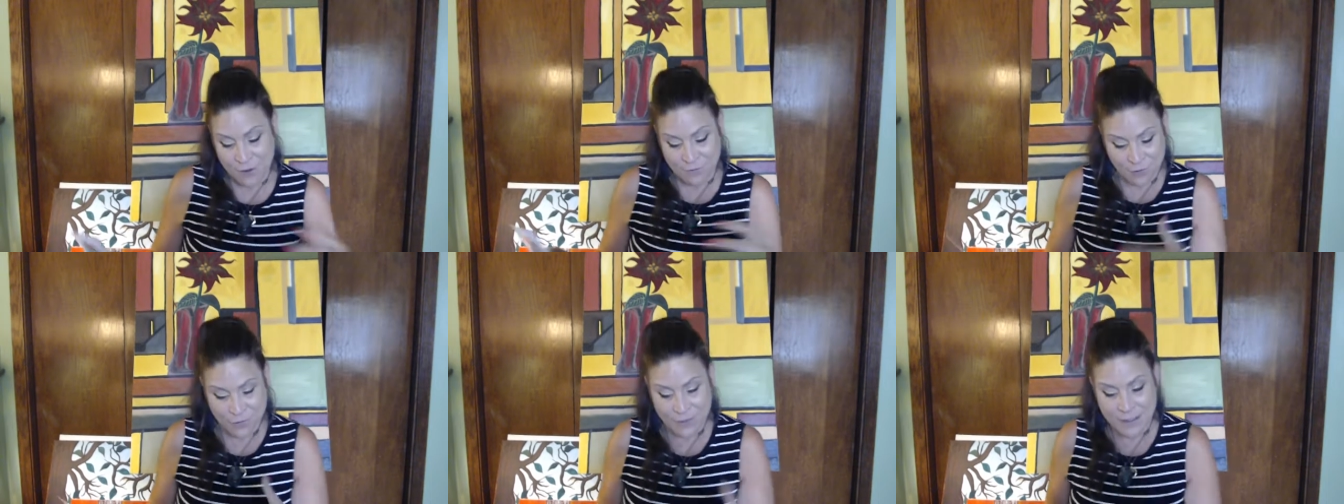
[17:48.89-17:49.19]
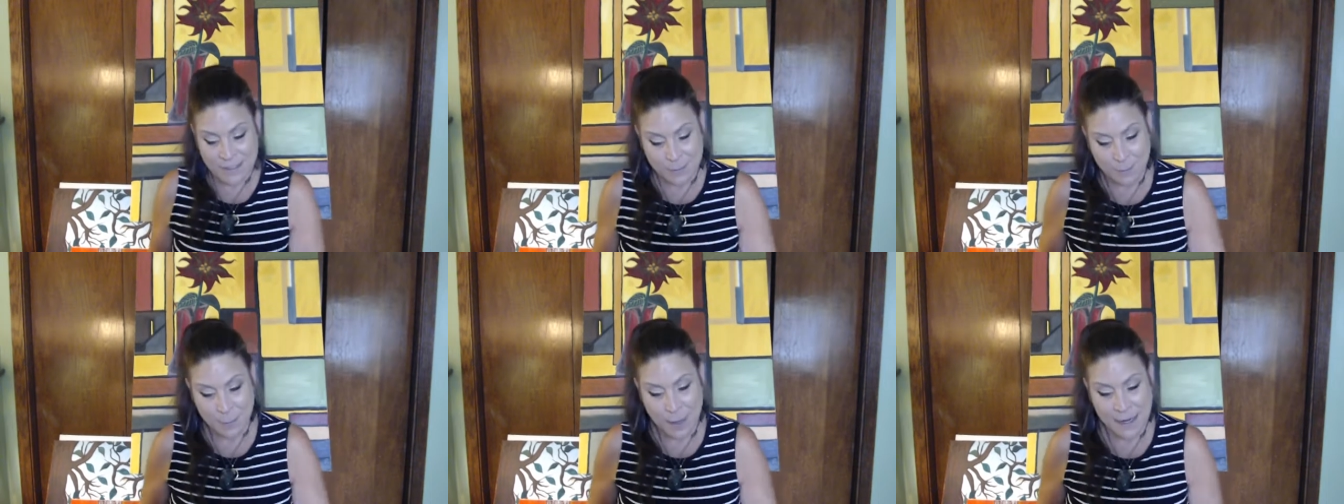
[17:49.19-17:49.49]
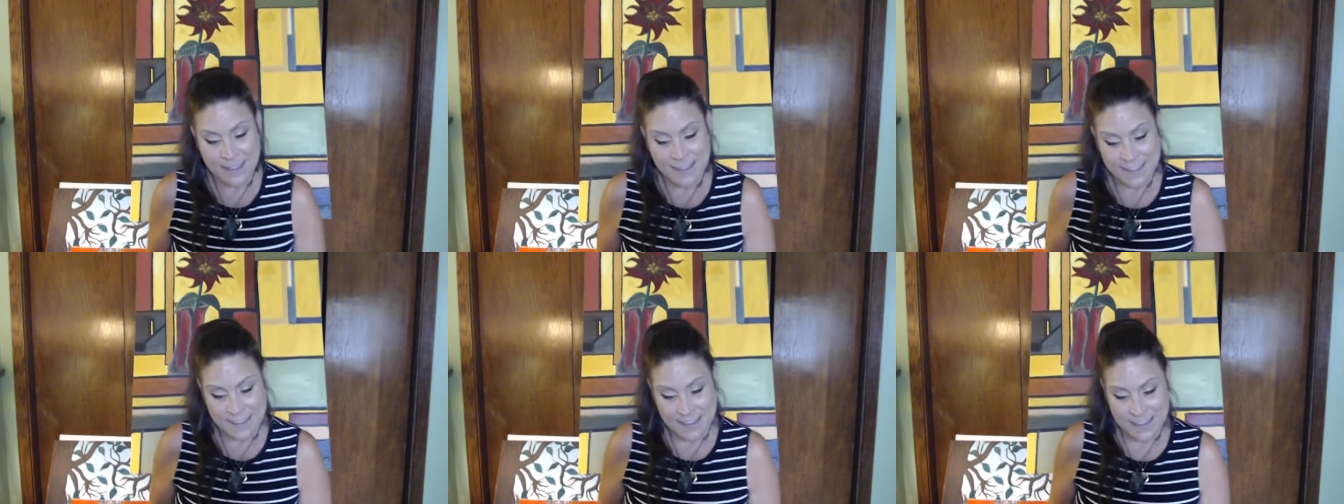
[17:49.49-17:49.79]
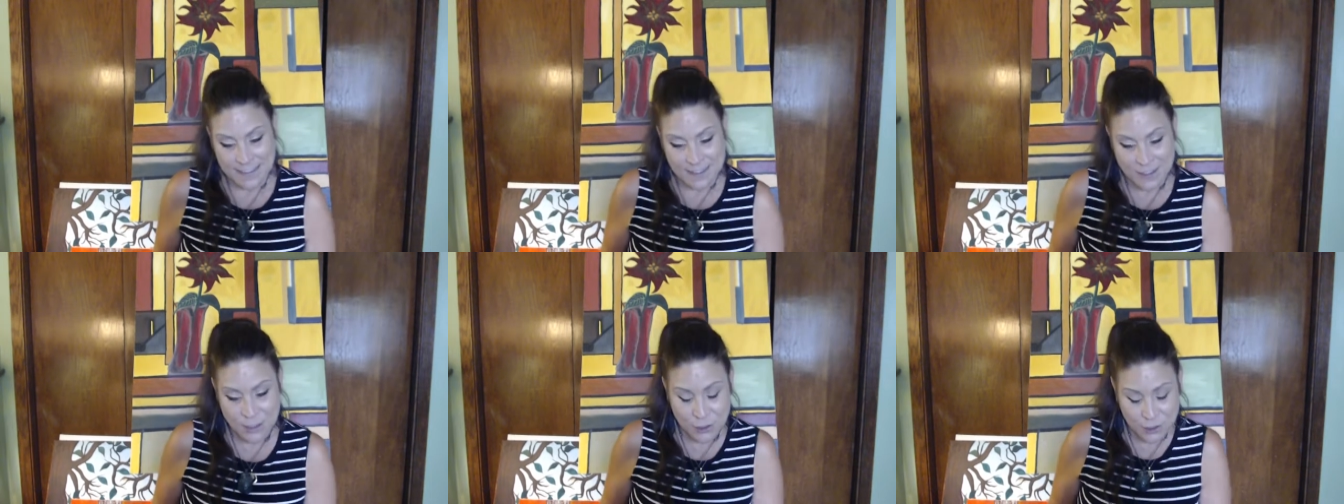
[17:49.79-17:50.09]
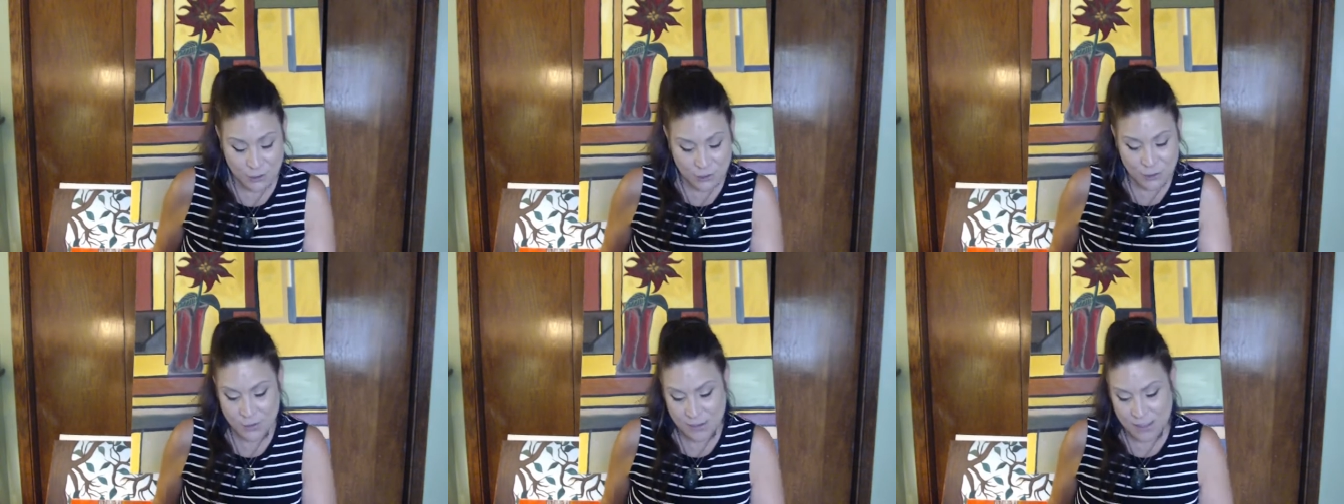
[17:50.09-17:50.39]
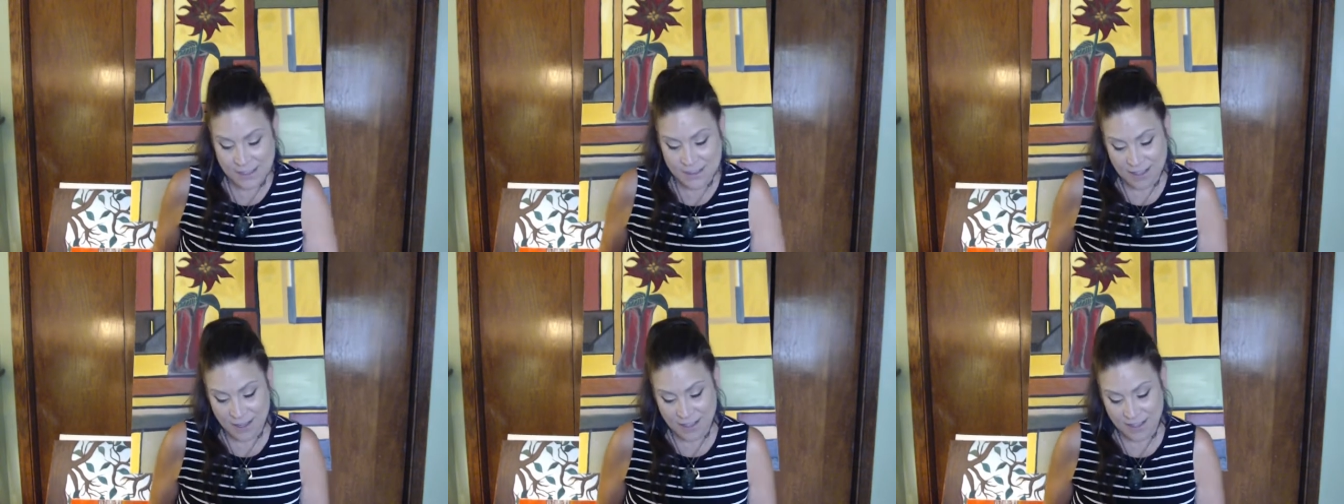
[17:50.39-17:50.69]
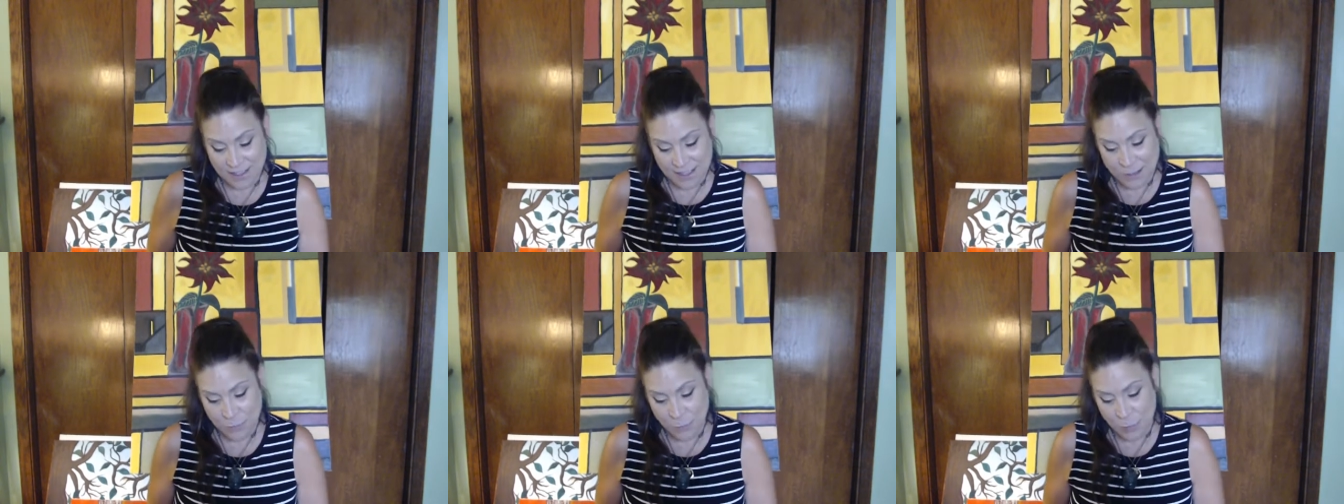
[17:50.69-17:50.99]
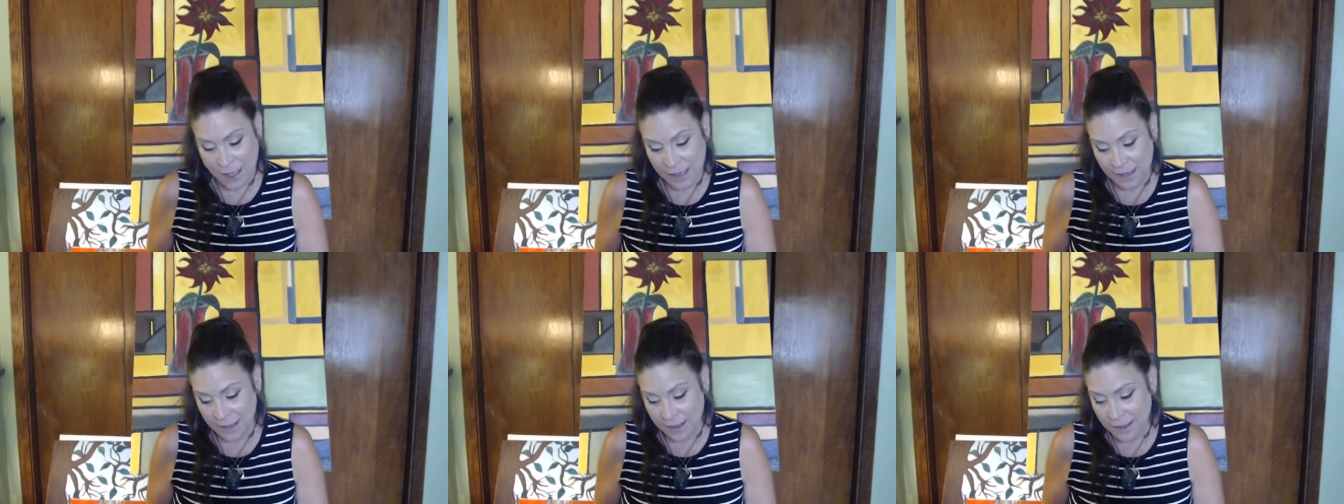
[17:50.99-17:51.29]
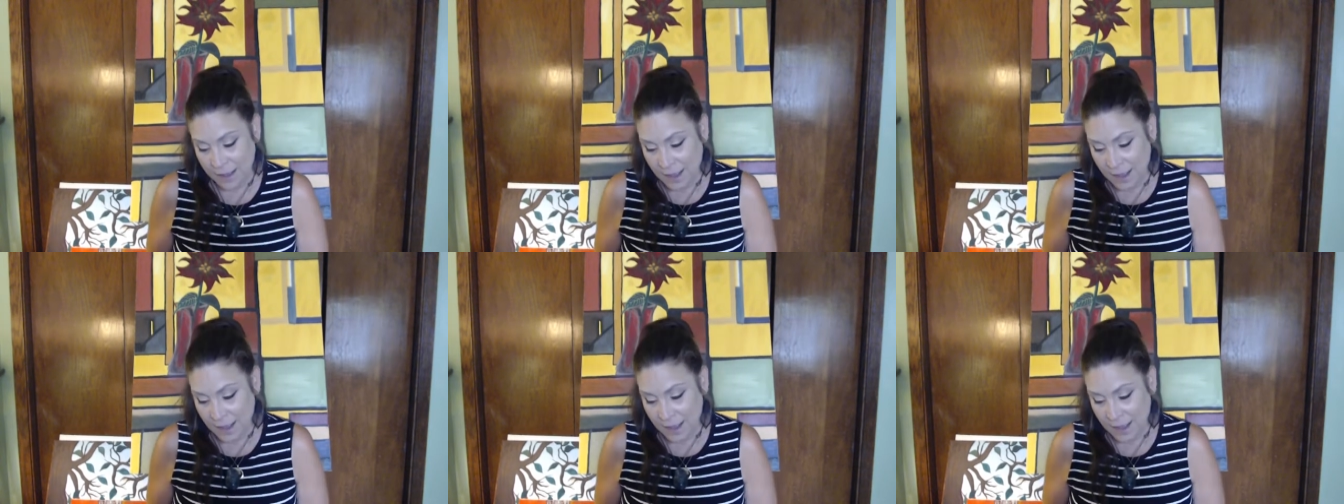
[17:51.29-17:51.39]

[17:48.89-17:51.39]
for this Pisces, good news is on its way.